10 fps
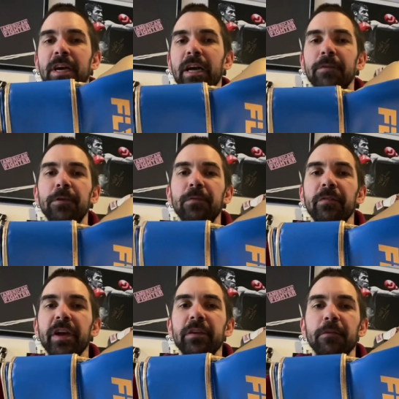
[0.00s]
And if you've
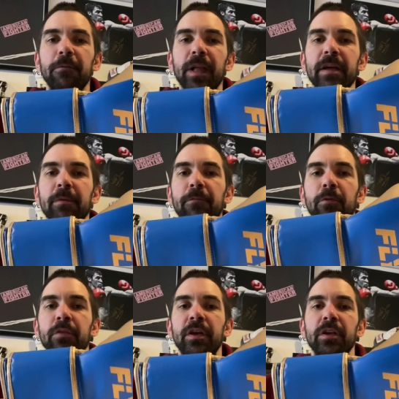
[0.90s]
never heard of Fly
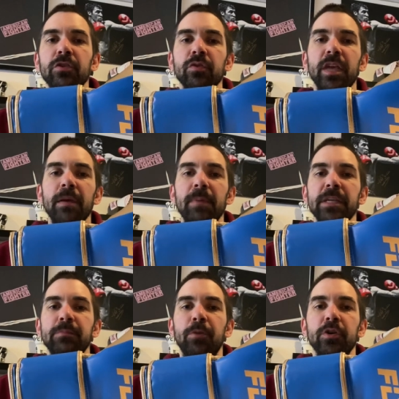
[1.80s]
before, they're a
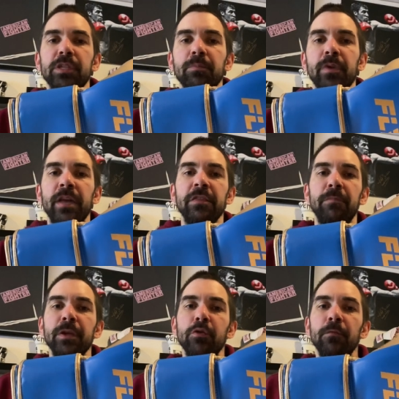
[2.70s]
UK-based boxing brand. They've
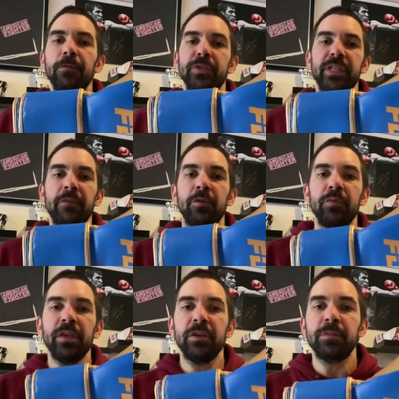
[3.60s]
been going for several
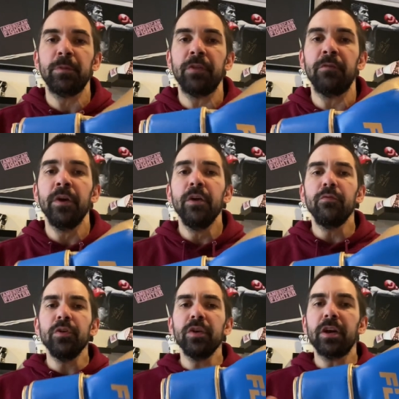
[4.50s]
years, but they've
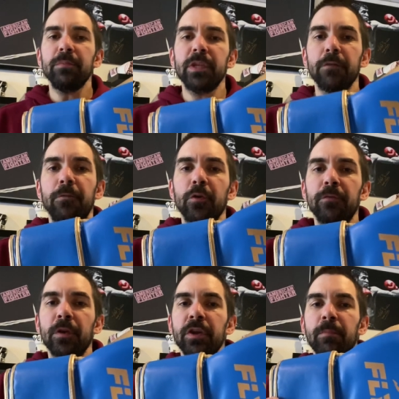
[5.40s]
really come to the
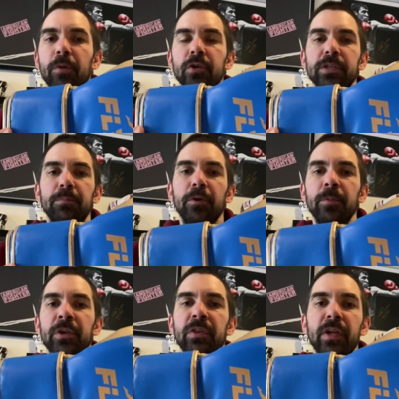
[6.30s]
forefront in boxing boxing
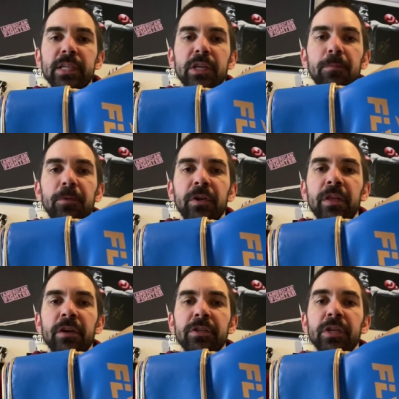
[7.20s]
probably in the last couple of
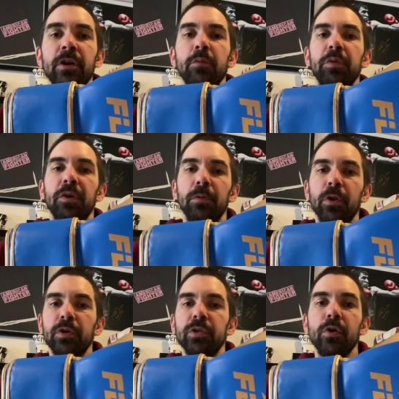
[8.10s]
years with a lot
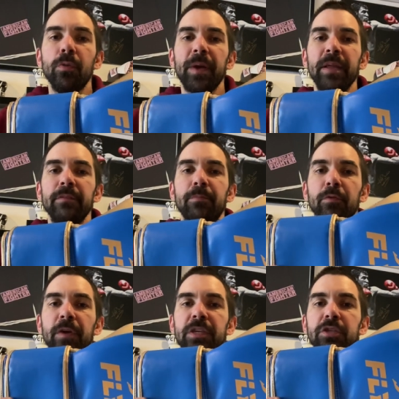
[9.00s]
of top end
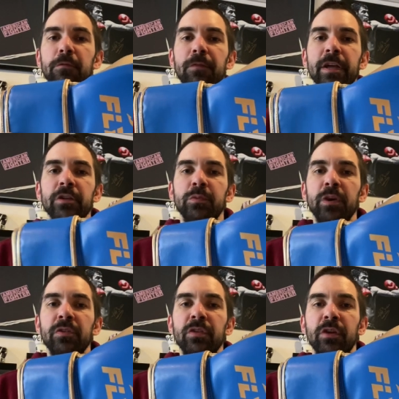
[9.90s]
professional fighters
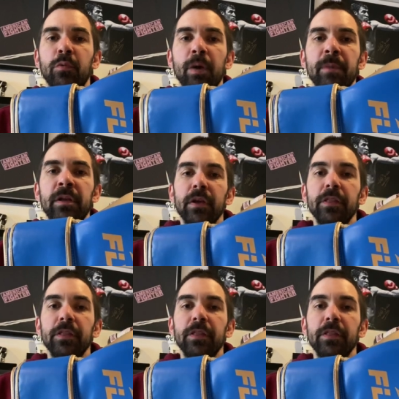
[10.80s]
wearing their equipment.